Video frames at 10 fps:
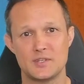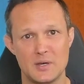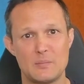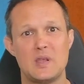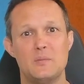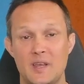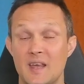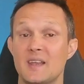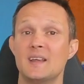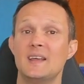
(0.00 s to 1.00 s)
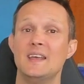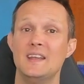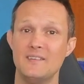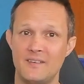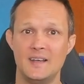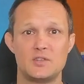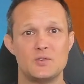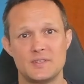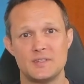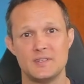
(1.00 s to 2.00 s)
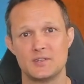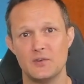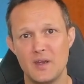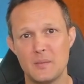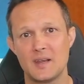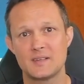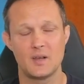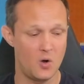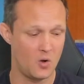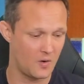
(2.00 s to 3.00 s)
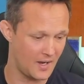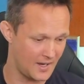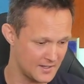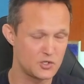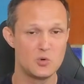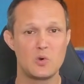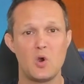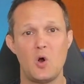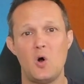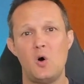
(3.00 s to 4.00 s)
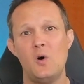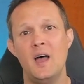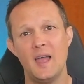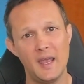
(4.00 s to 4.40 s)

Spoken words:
with some people getting invited to a Cisco Webex or a Zoom call,